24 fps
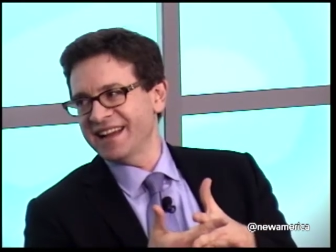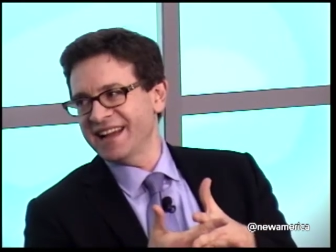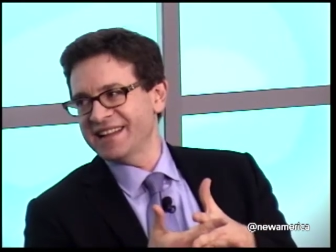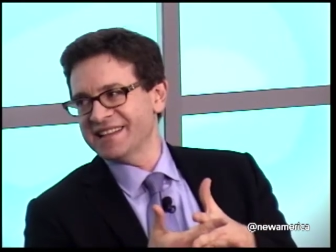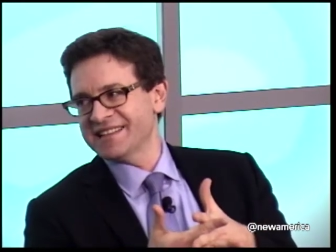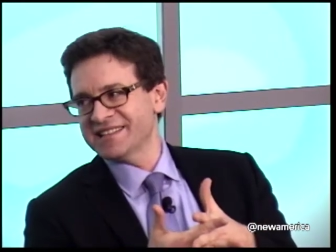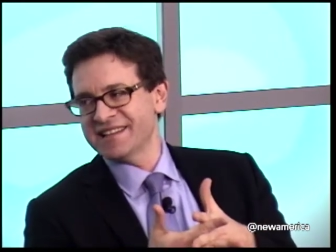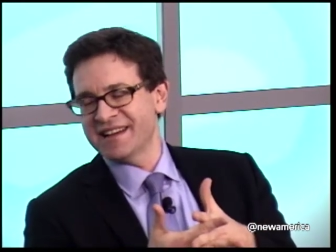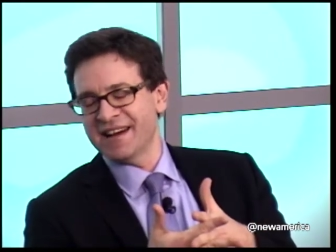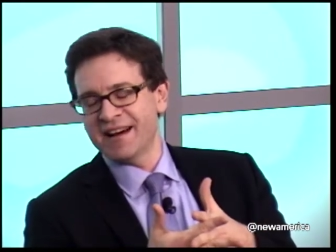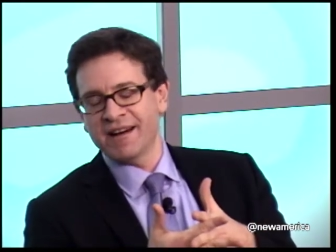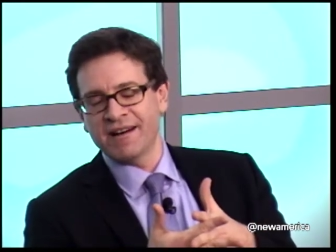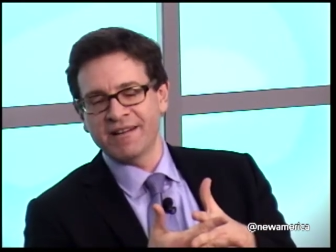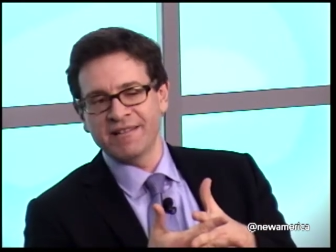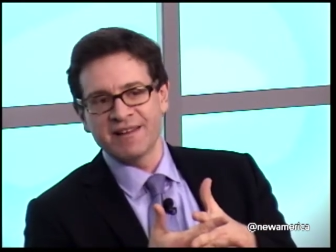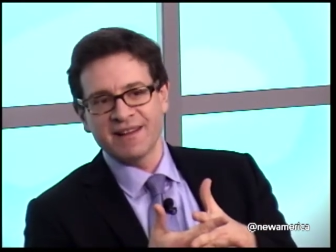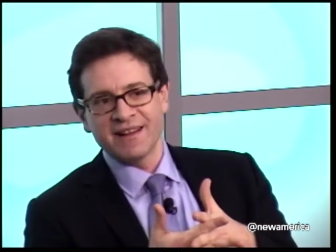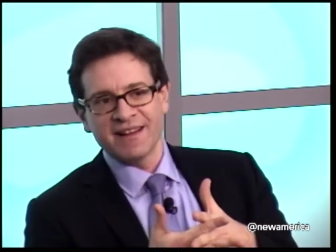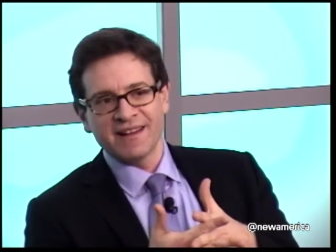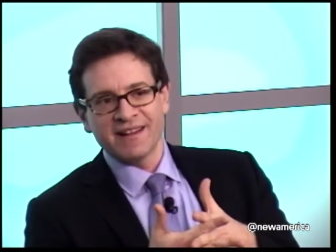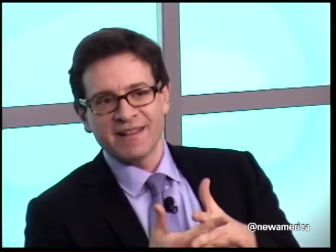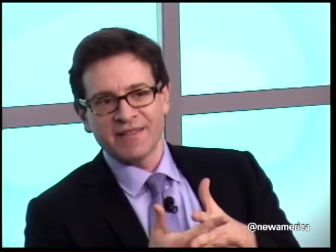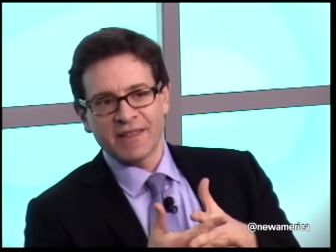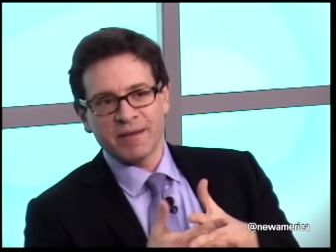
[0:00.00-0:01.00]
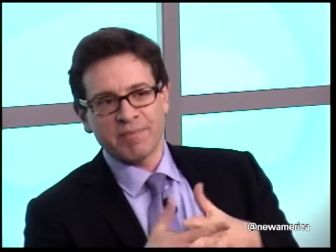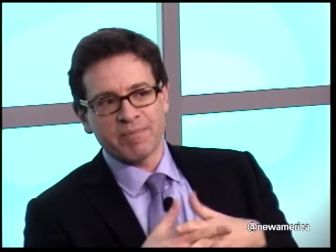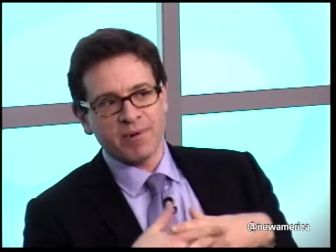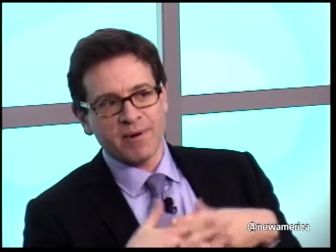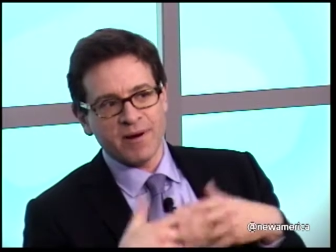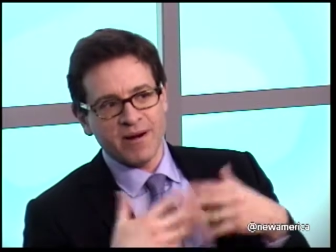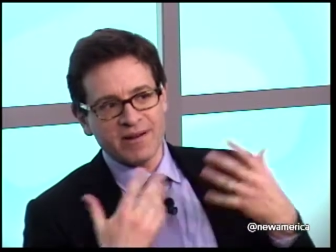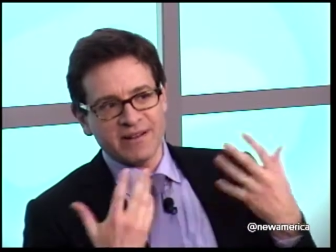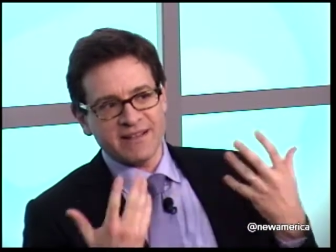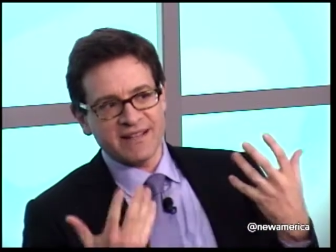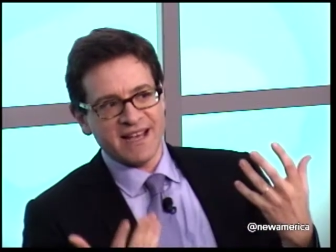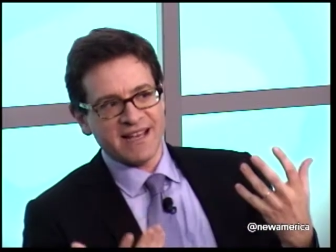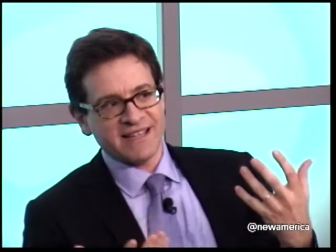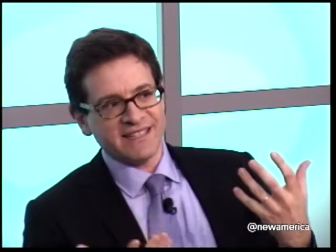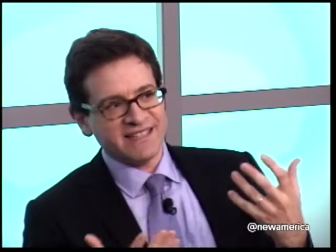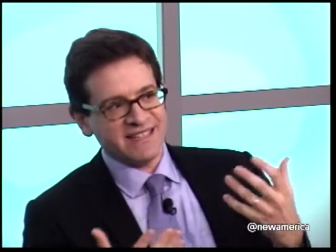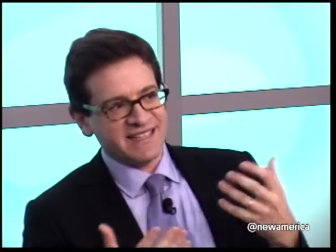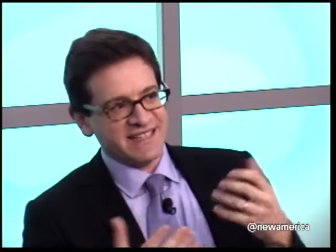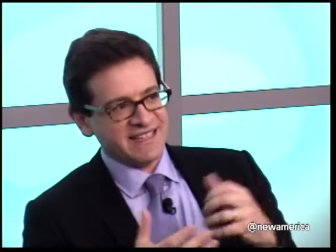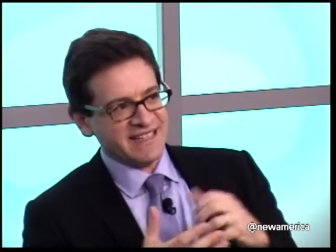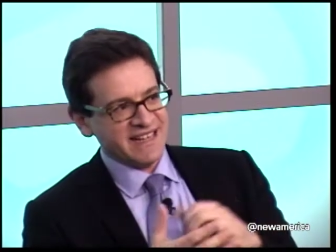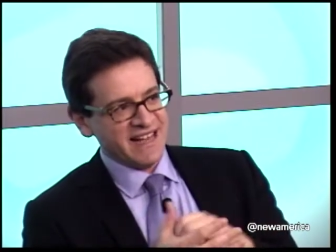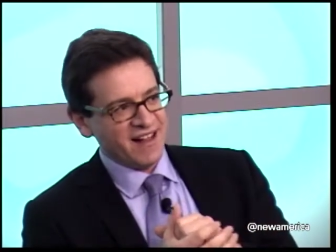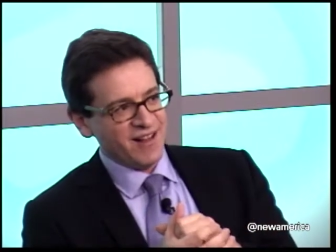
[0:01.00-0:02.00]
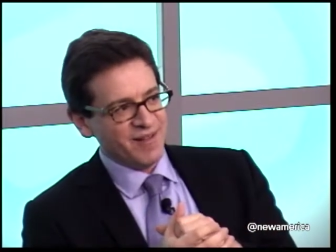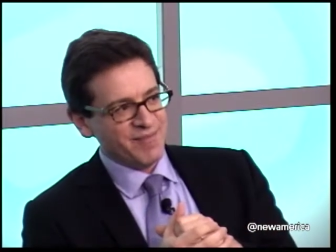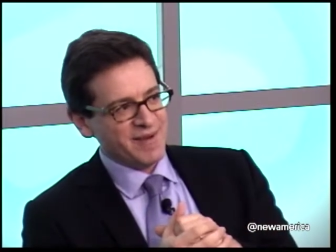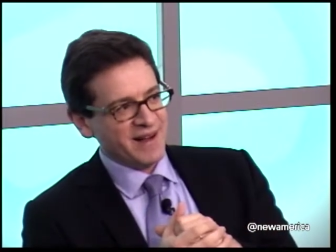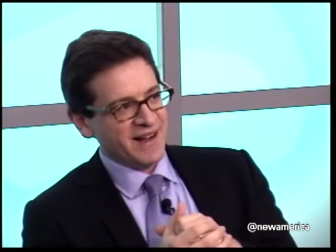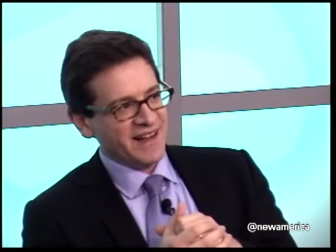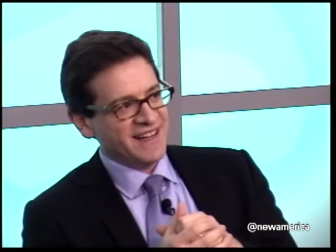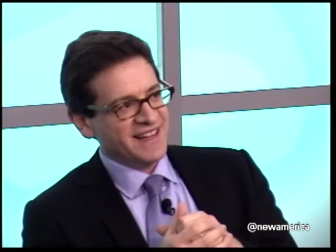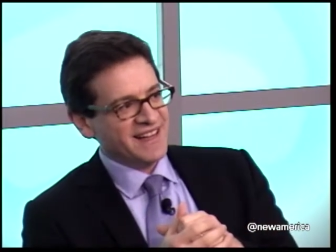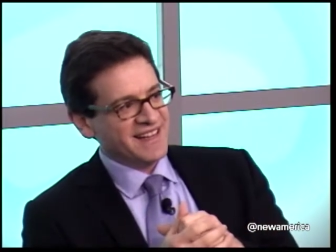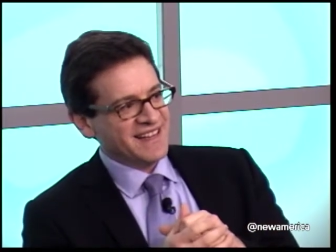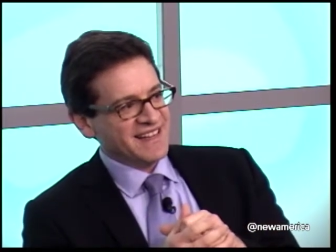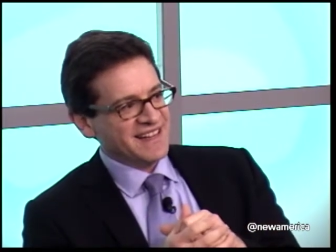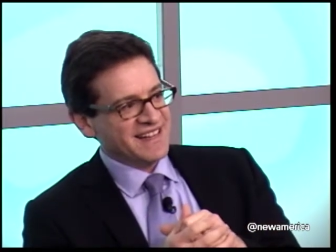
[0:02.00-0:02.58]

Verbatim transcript: And so the protest at Selma